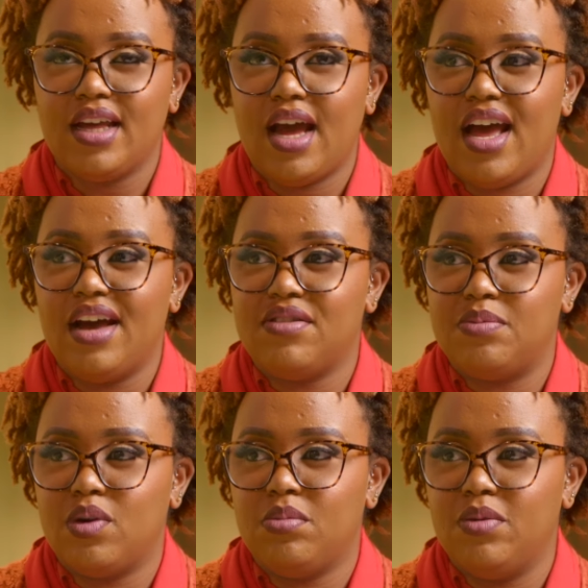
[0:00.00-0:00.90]
think I have a
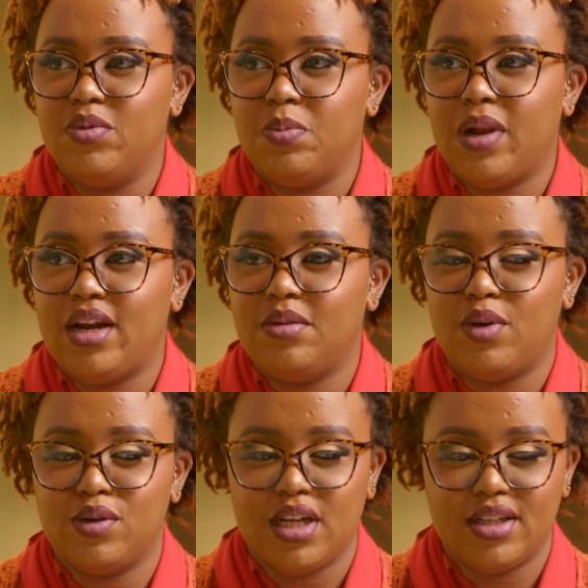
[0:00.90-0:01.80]
problem with planning
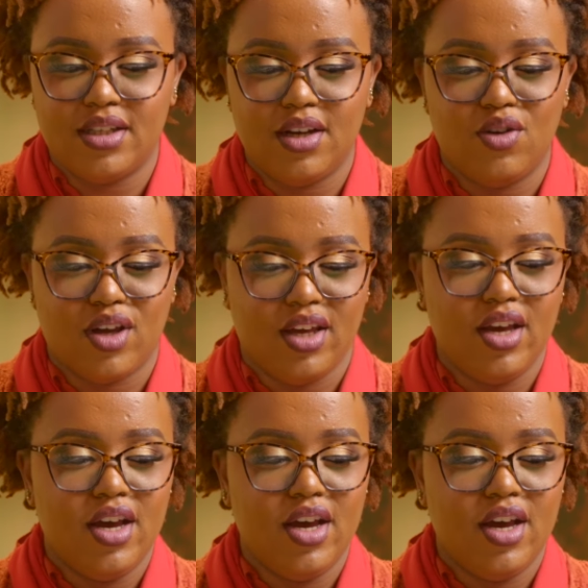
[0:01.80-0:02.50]
because I'll say, okay,